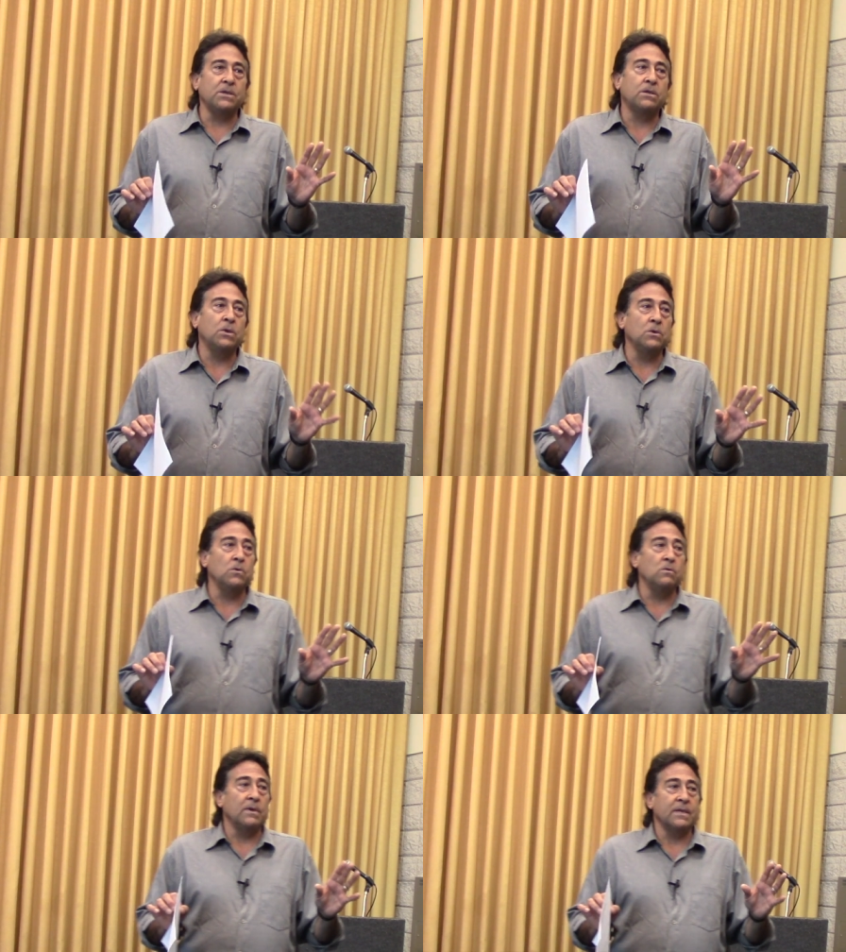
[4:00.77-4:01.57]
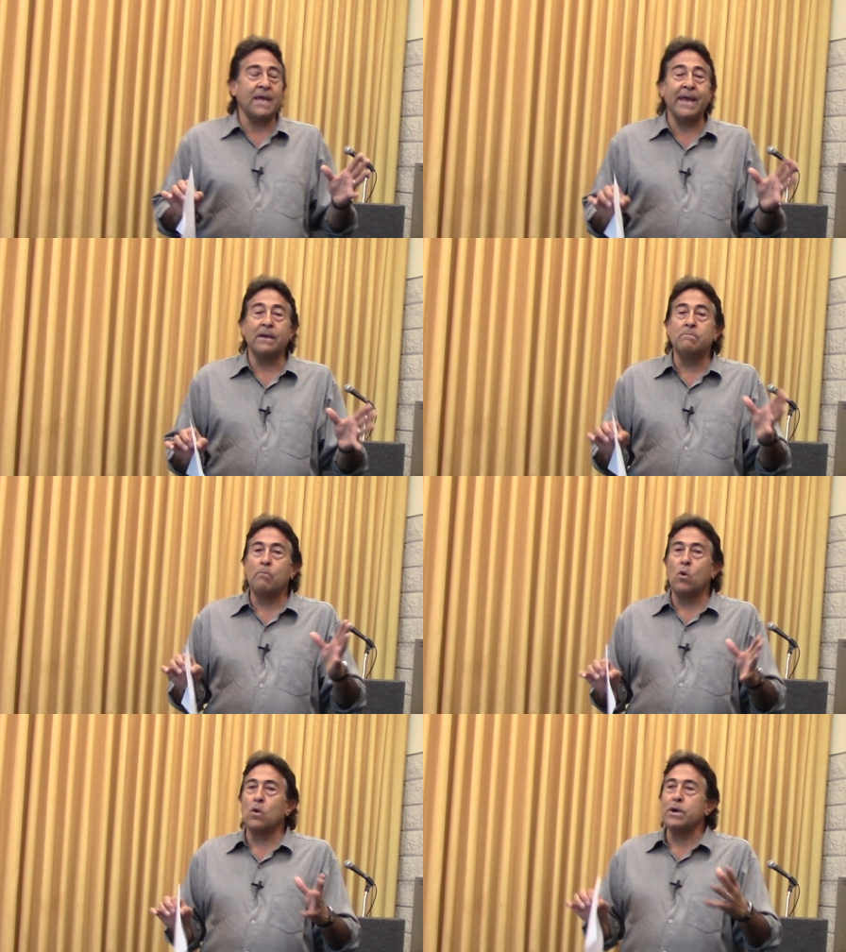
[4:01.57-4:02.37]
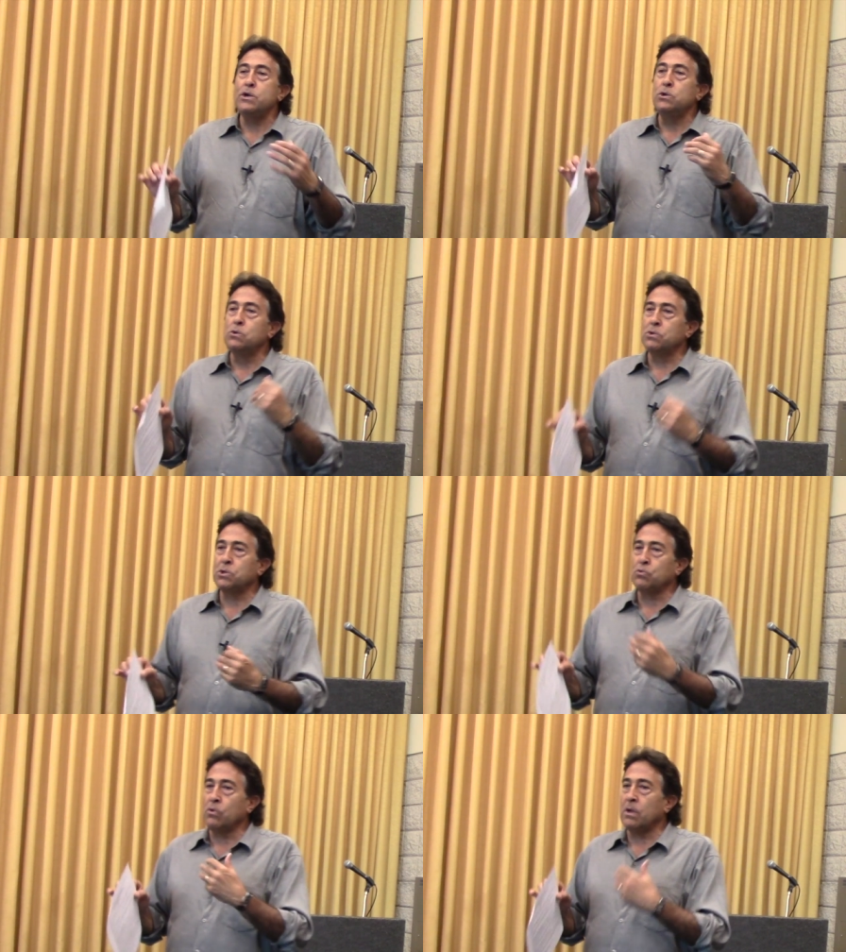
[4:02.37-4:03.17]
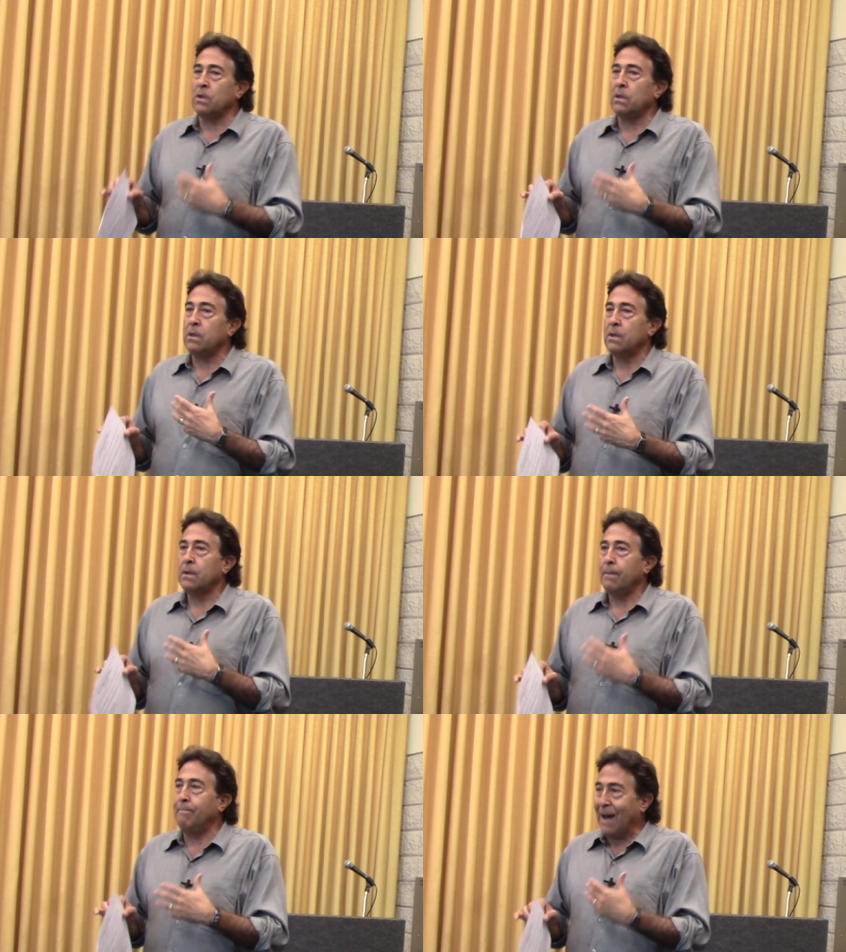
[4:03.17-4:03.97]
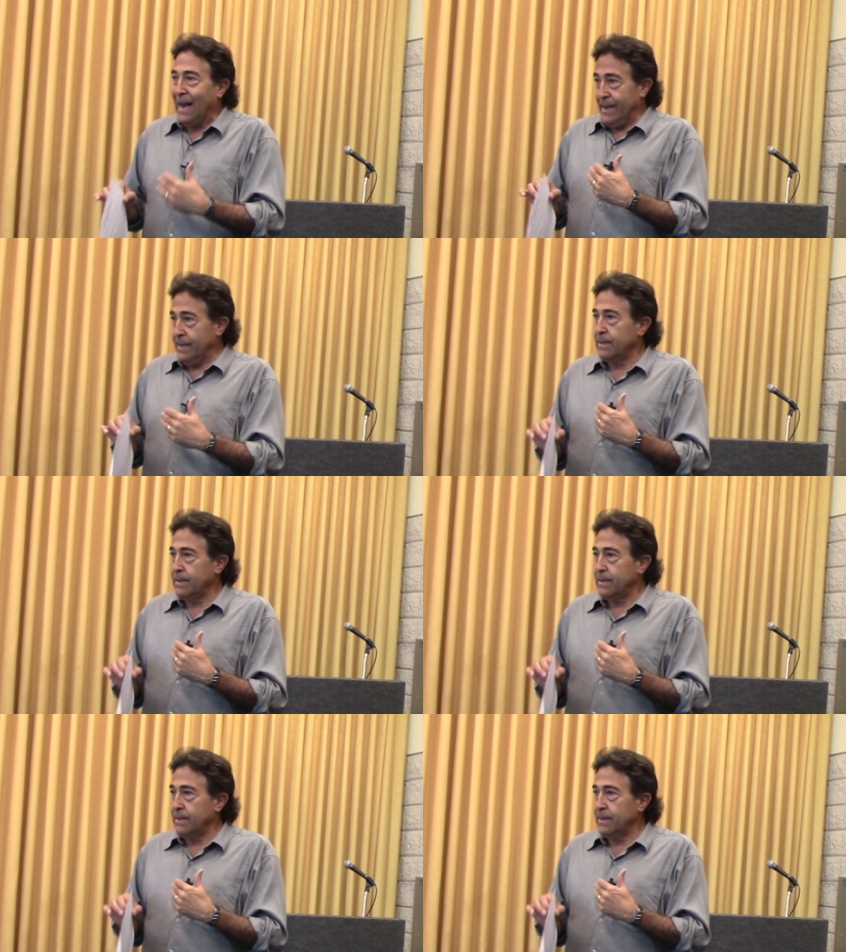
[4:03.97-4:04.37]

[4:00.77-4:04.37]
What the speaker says: you to take a more neutral body.